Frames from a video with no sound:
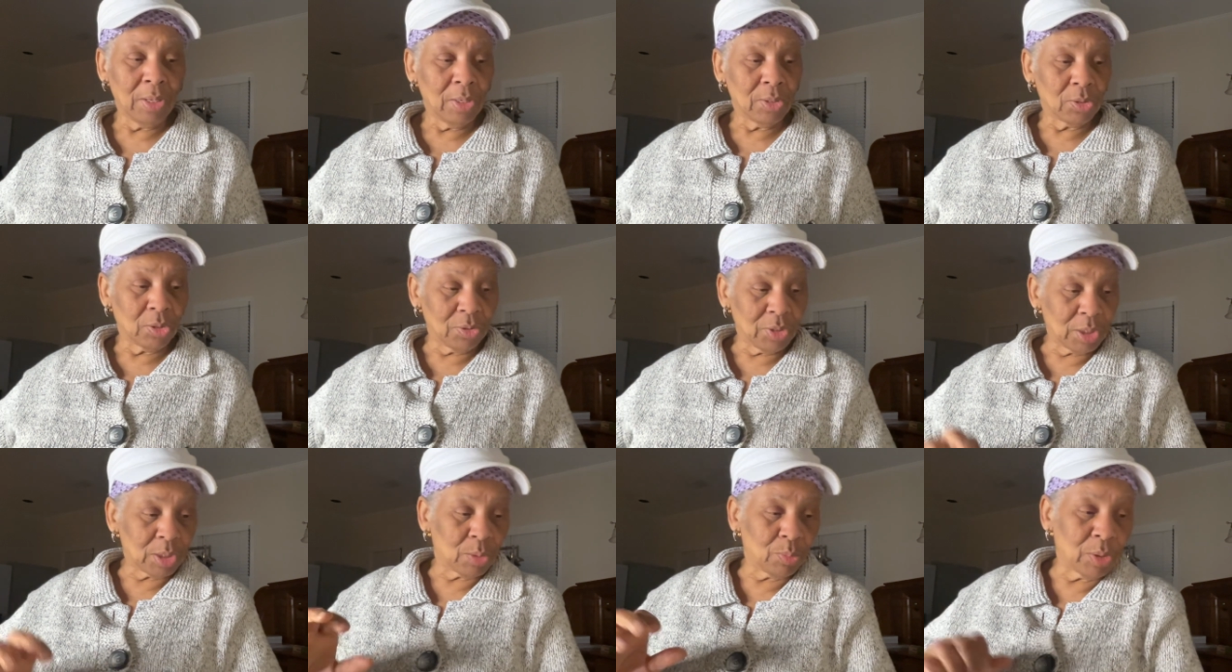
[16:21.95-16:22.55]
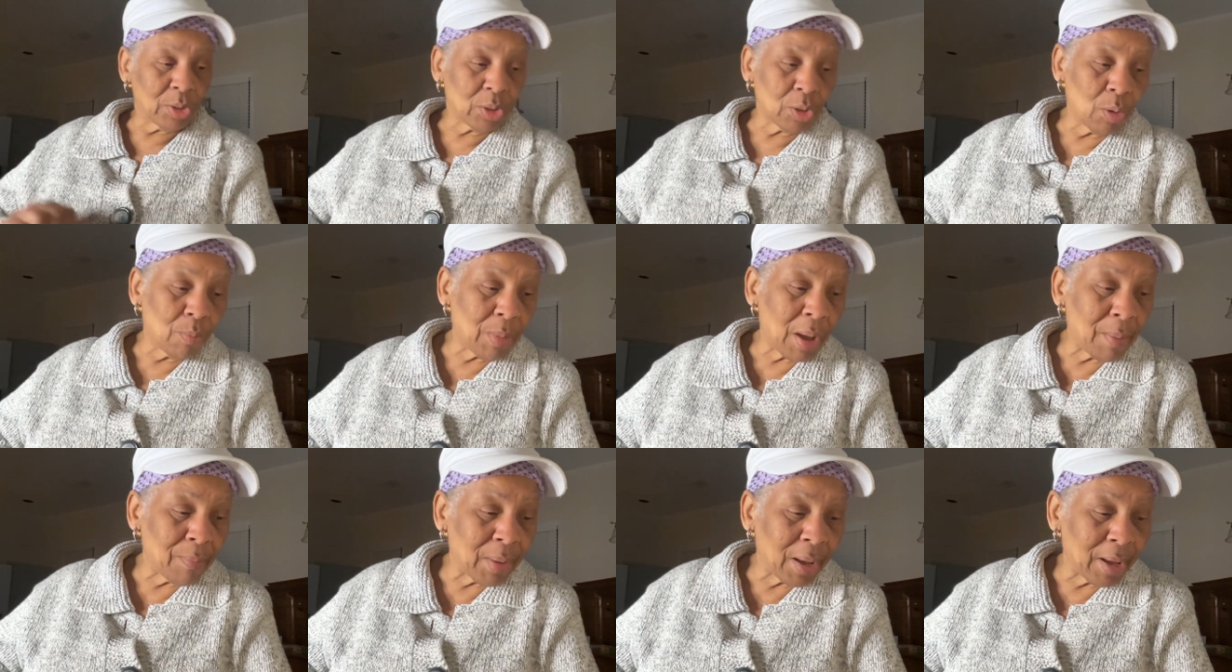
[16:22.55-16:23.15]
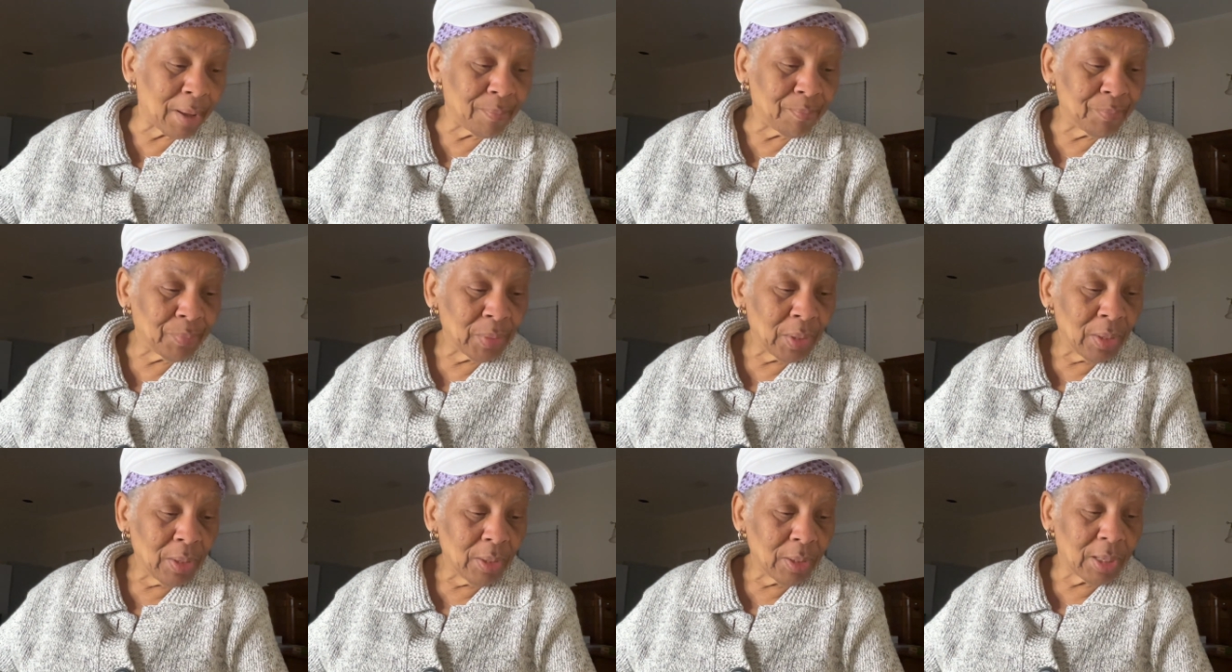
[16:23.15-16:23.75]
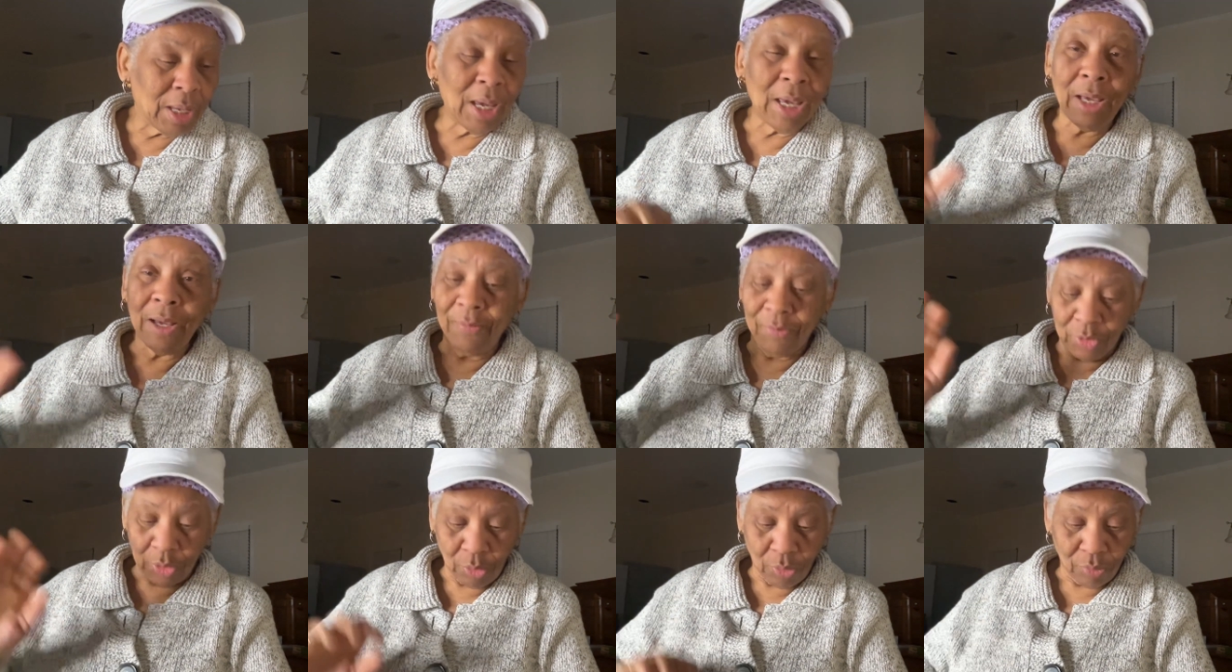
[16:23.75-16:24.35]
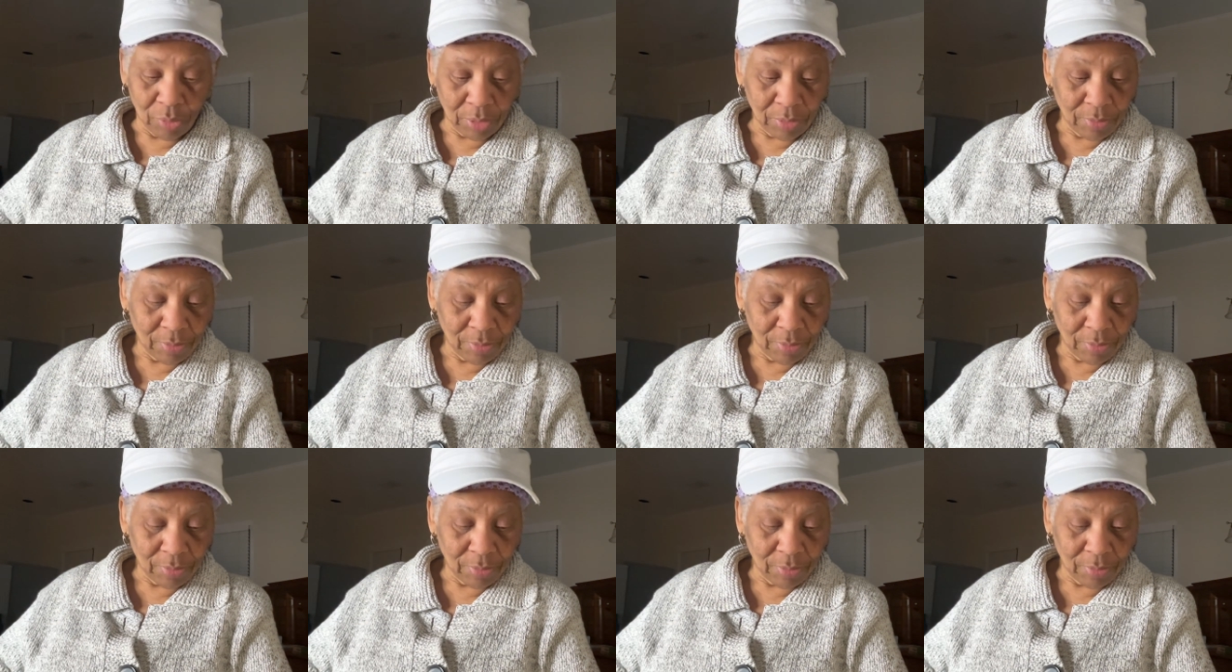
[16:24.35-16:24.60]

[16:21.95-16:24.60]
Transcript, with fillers: So this is what's on my mind. King of glory,